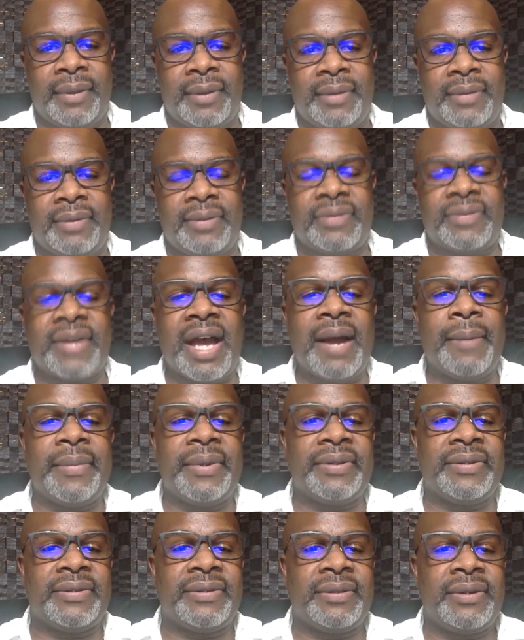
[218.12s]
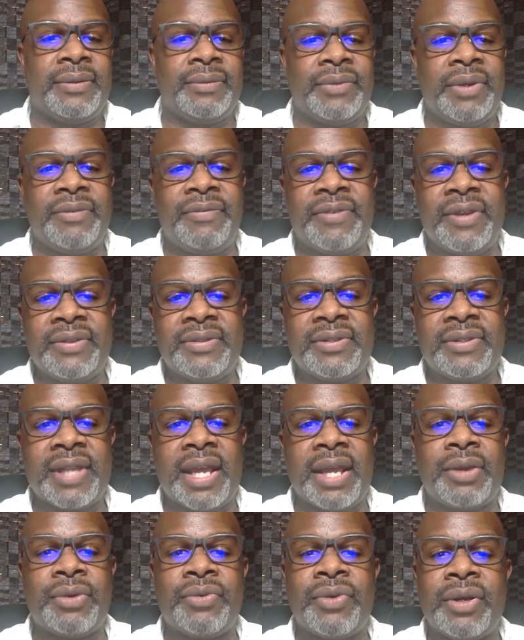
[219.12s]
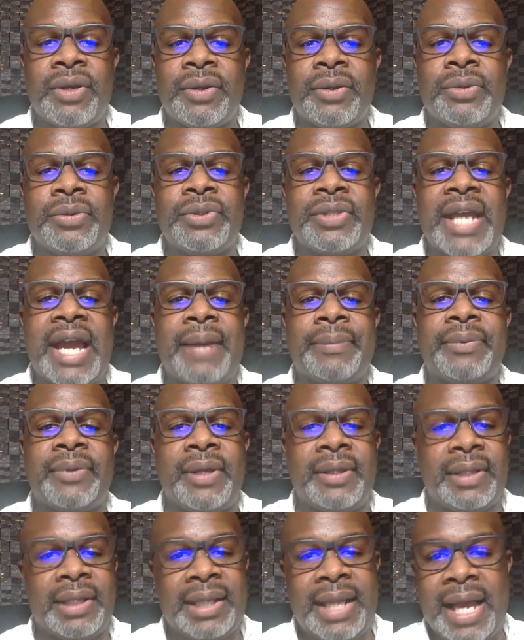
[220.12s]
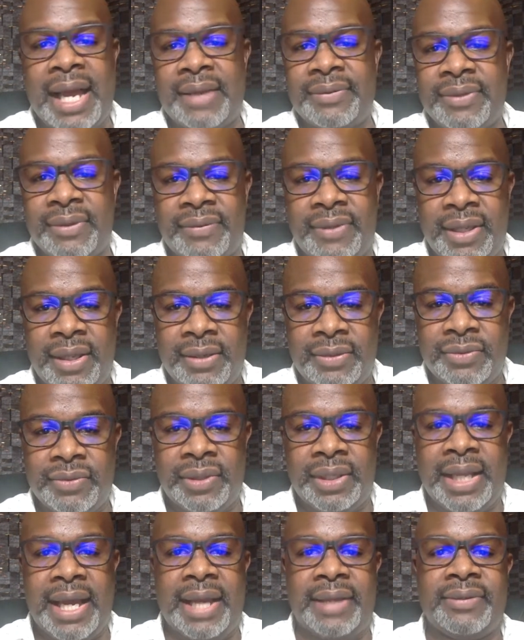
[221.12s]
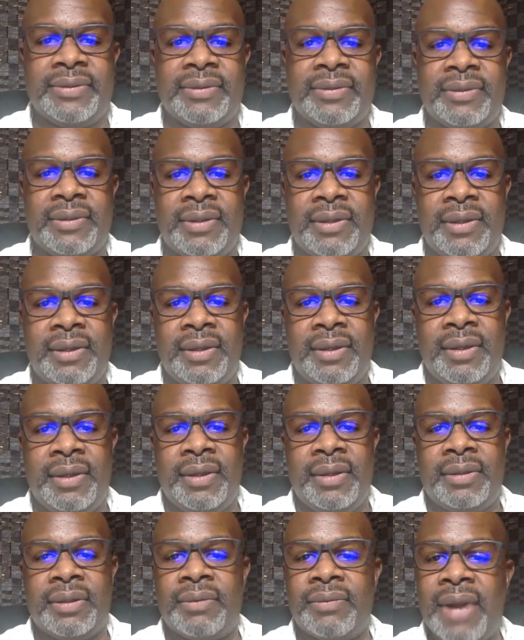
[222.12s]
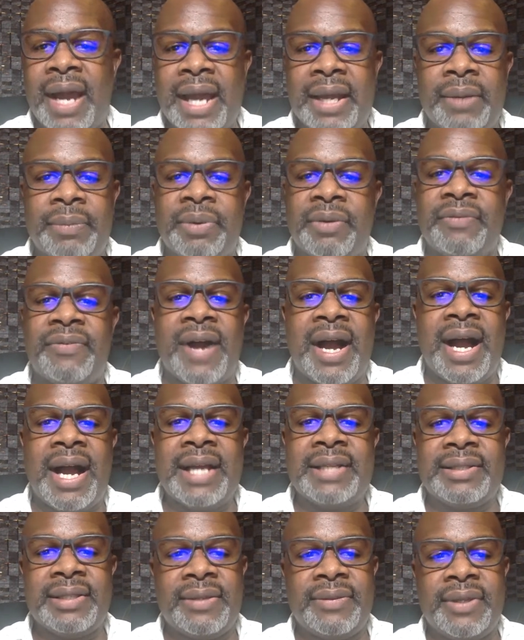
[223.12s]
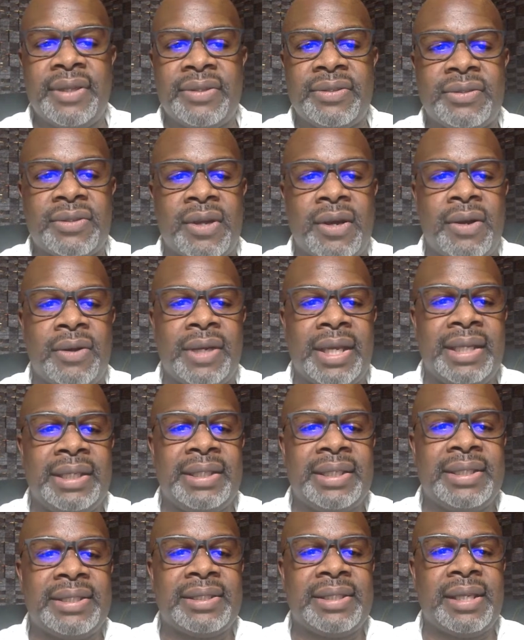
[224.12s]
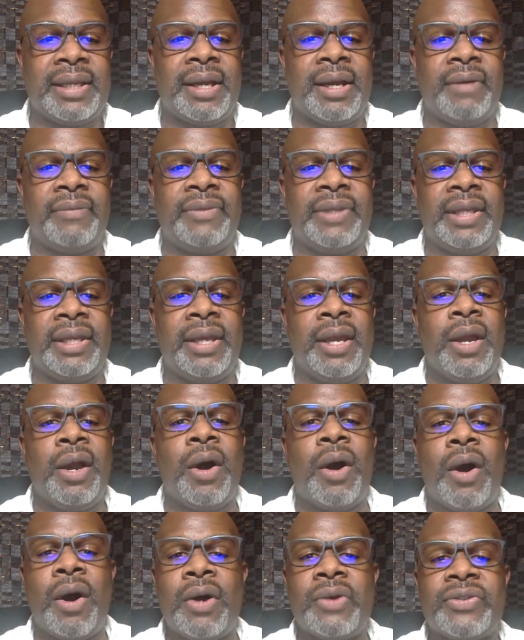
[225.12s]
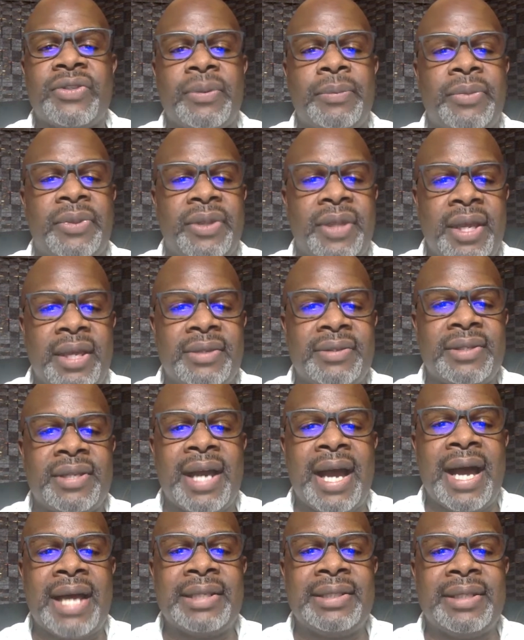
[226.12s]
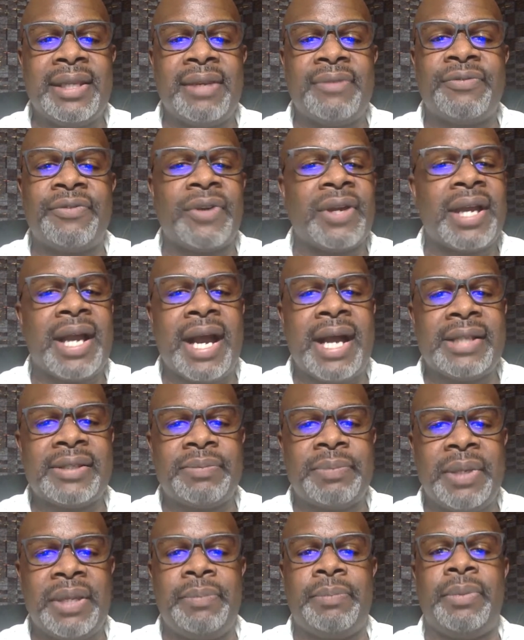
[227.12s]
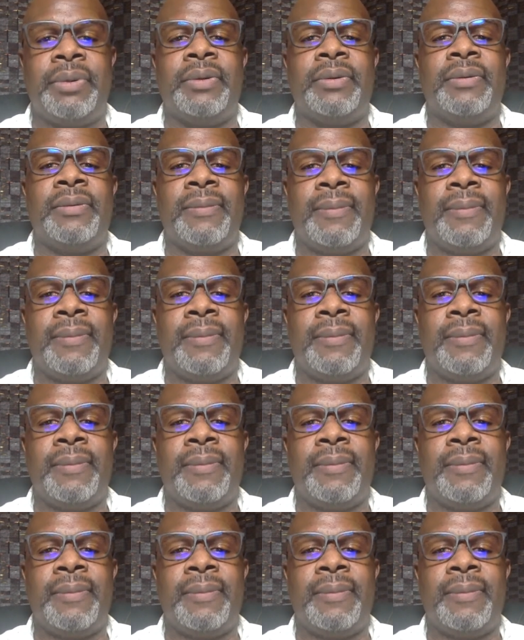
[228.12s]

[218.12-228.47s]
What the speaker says: The psalmist revisits a critical chapter in the lives of the Israelites. The writer provides in this song a listing of the awesome things God did for God's people.